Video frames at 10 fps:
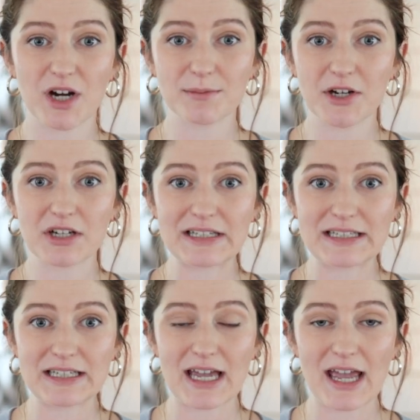
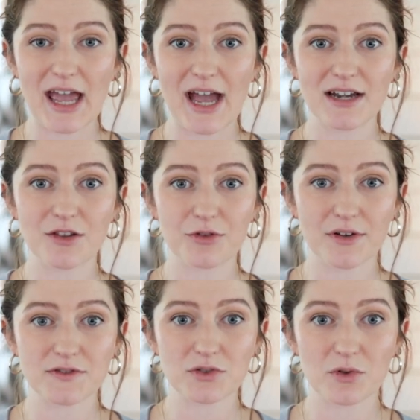primarily at
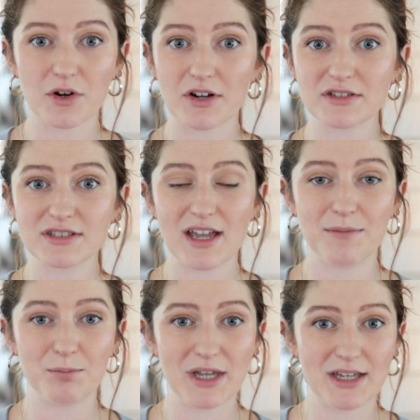thrift stores,
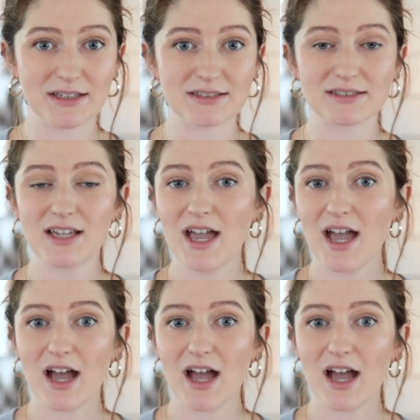bins,